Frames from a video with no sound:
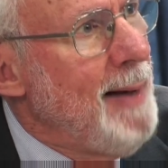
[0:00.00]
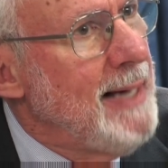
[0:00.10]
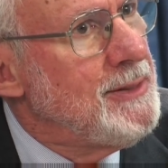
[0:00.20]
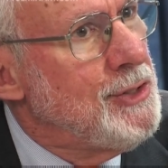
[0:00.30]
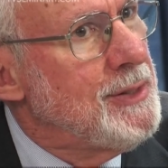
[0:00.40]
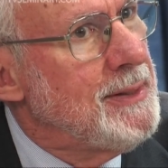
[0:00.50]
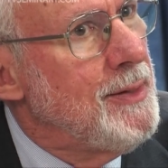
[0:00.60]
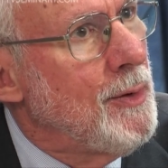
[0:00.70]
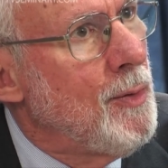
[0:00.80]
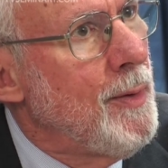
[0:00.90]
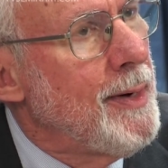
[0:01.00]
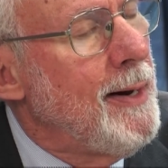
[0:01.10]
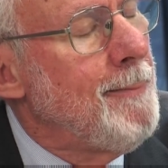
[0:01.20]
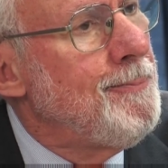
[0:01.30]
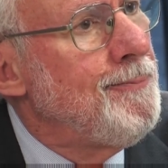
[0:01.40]
passages in the Quran.
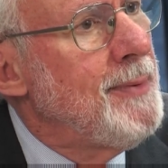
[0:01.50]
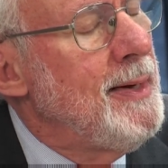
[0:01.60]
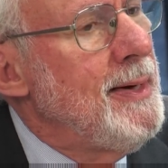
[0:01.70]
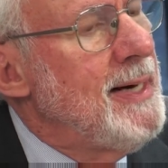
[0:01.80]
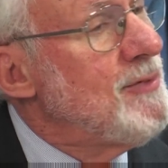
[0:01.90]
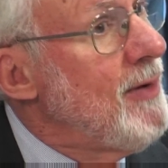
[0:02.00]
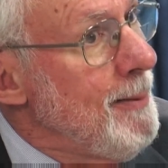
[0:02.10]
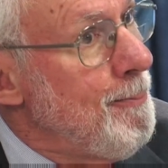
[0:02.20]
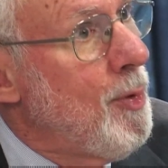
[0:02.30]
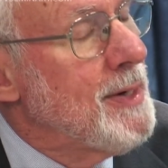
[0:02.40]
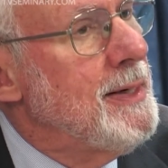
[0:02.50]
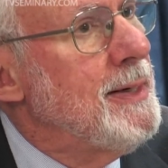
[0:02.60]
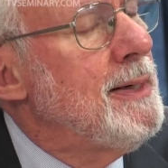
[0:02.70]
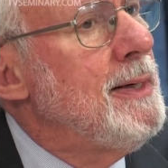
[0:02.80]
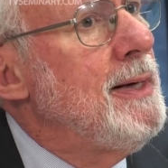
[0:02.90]
It's very important
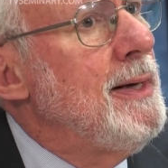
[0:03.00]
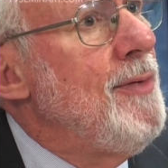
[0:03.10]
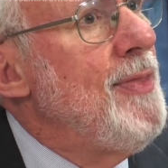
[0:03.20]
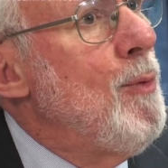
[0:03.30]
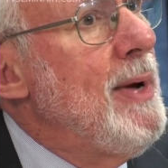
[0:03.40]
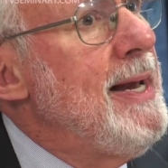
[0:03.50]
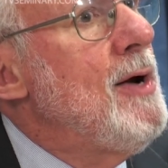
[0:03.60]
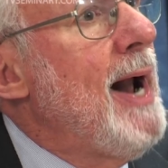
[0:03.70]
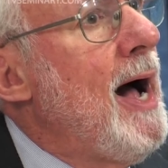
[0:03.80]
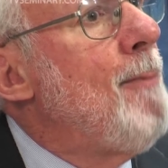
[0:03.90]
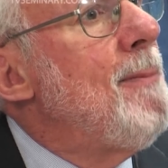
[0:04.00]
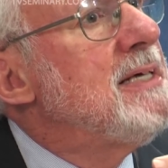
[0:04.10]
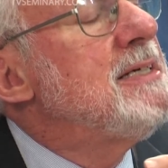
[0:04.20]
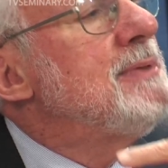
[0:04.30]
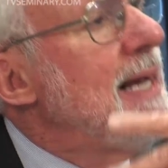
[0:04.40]
that we hear how Muslims